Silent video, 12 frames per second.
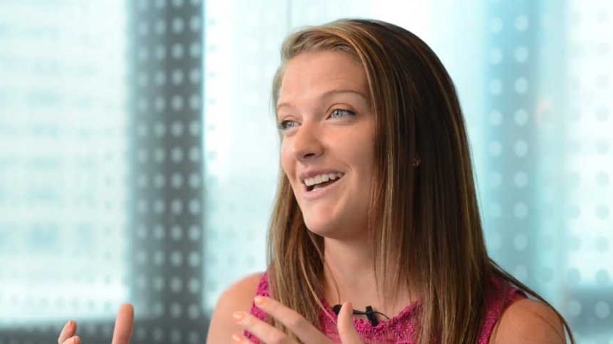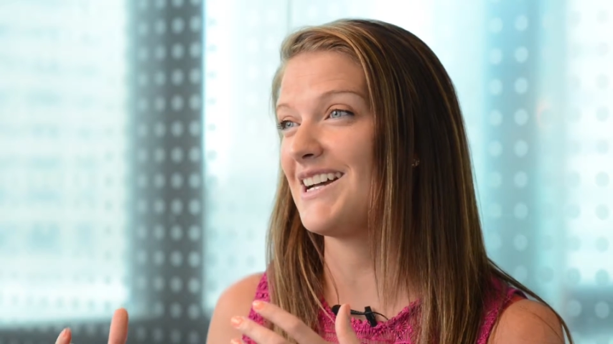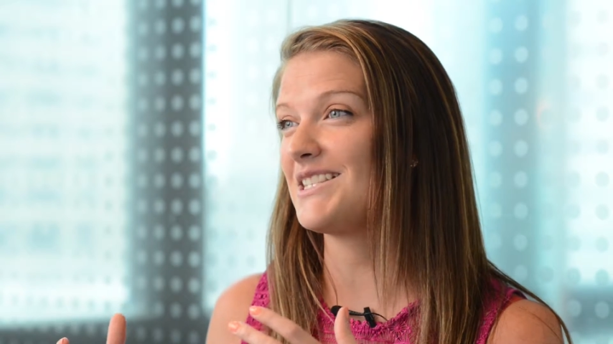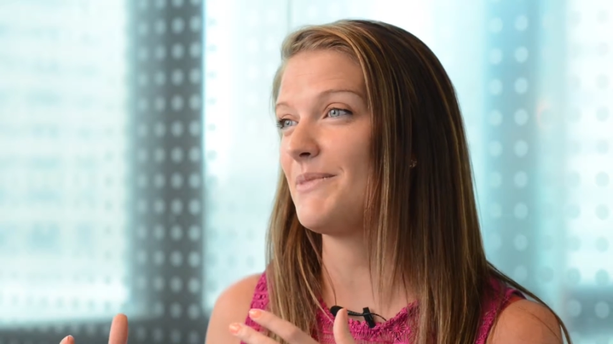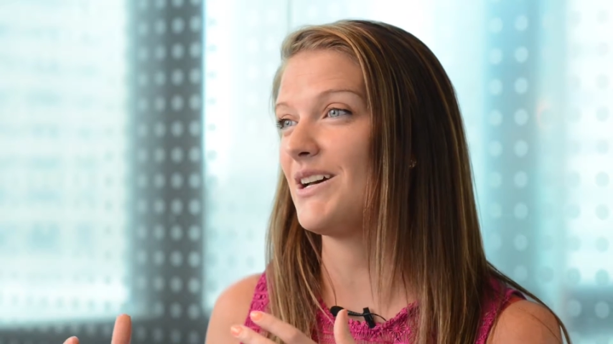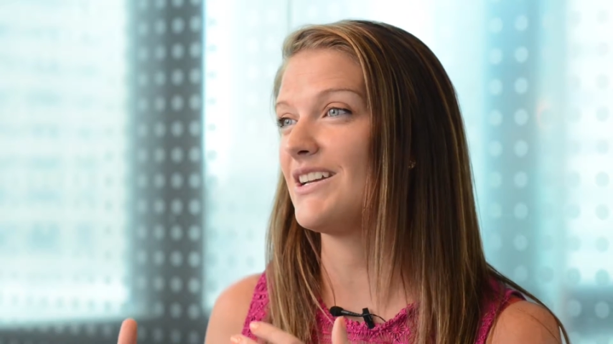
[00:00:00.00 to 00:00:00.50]

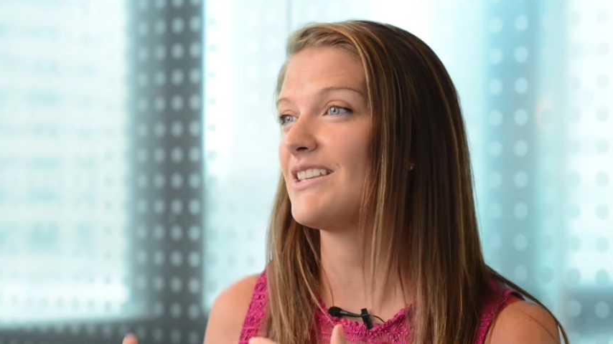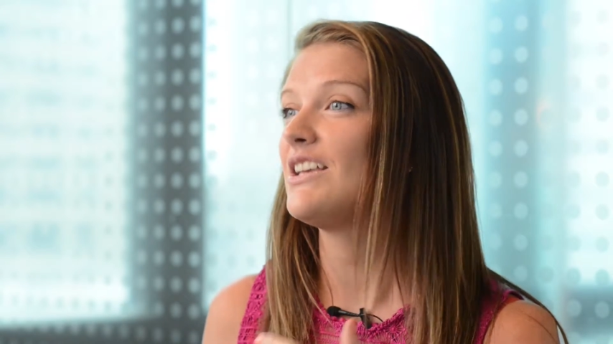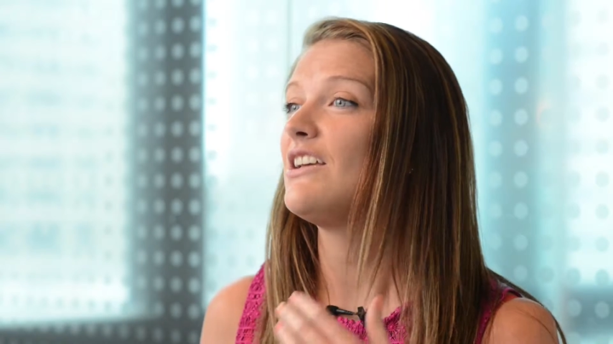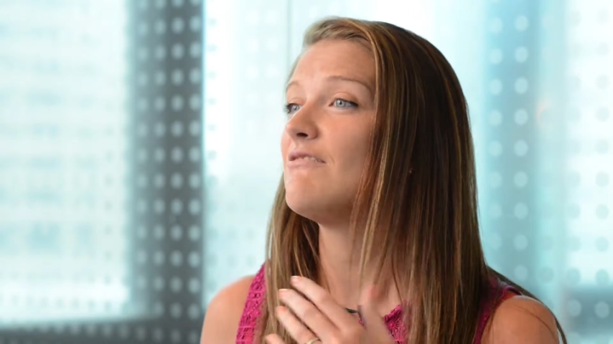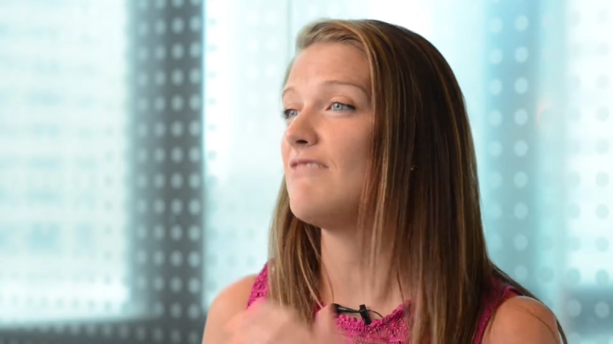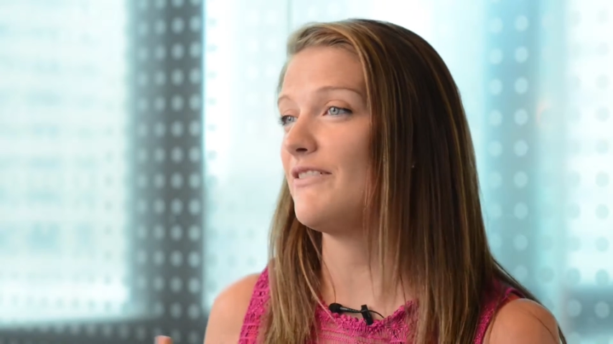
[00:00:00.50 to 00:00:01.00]
iceberg,
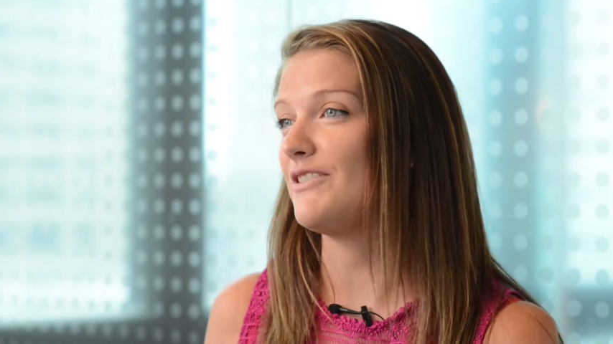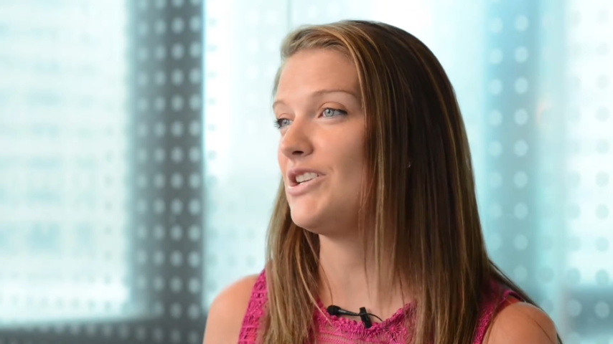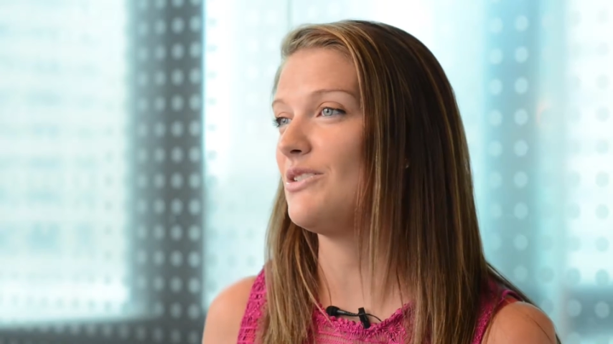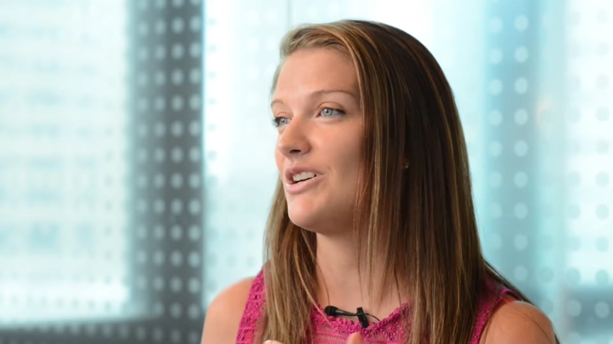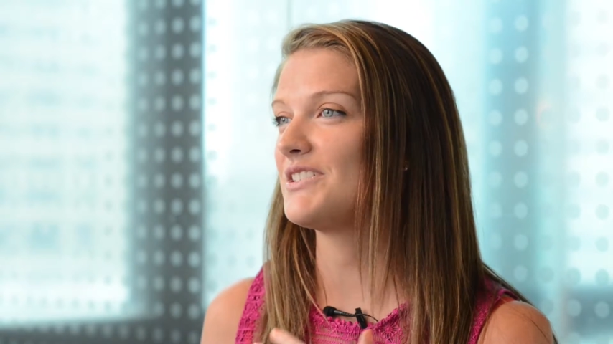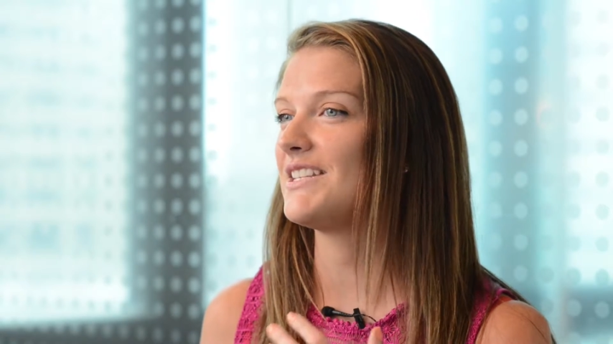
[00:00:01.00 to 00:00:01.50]

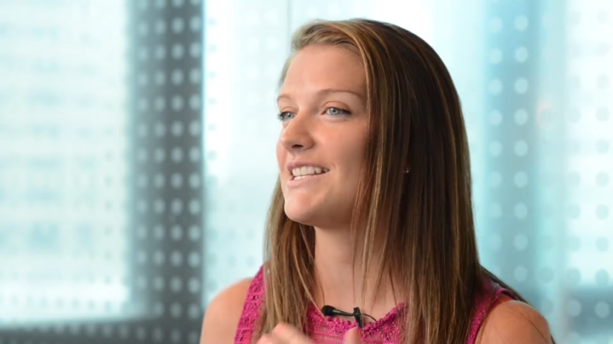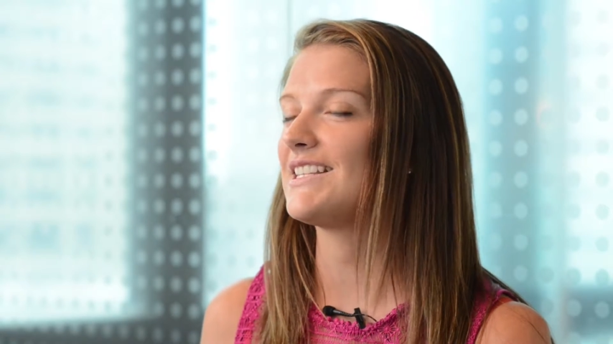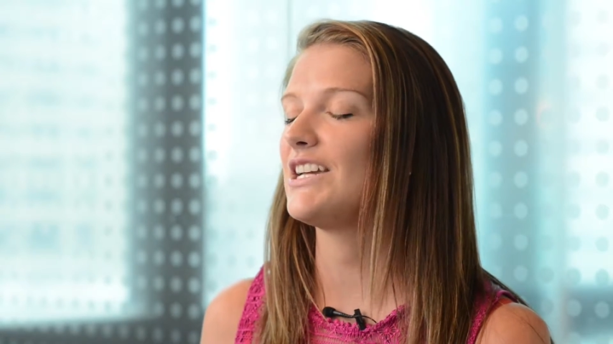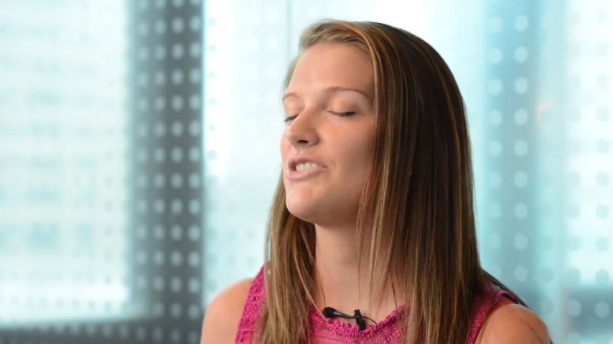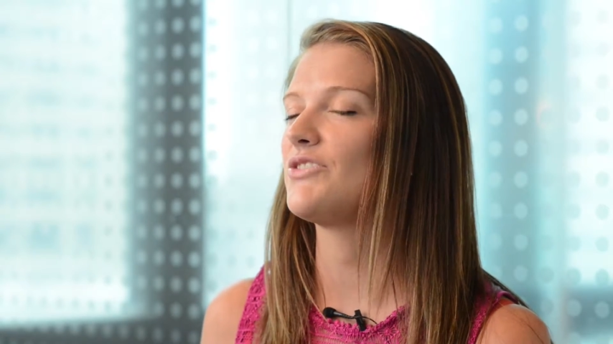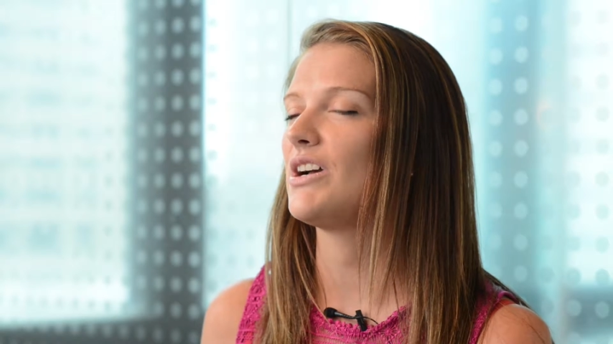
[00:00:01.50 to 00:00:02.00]
revenue loss,
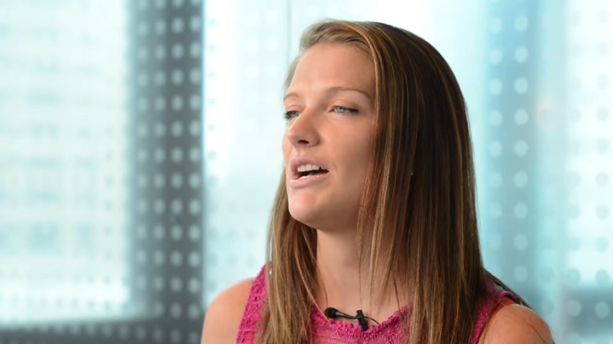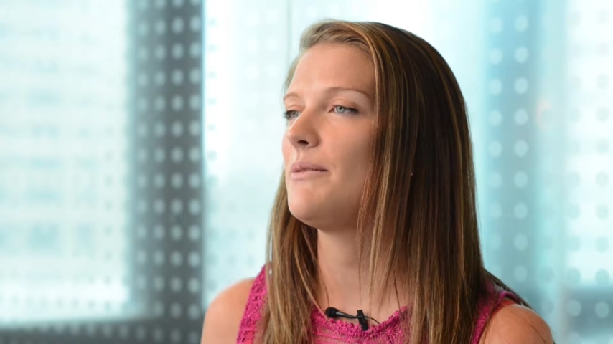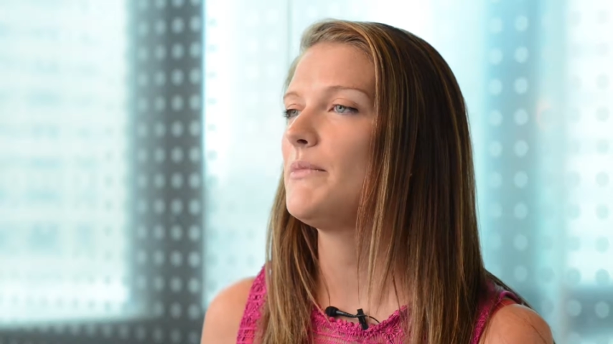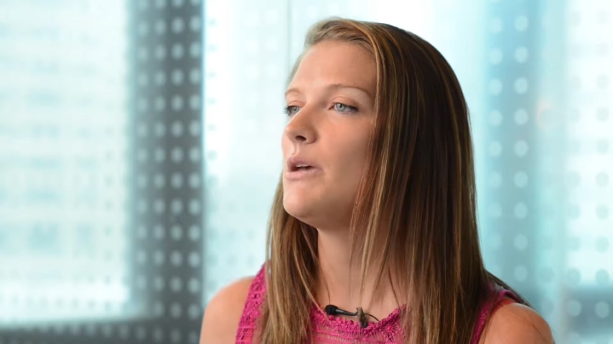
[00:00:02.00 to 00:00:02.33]
etc.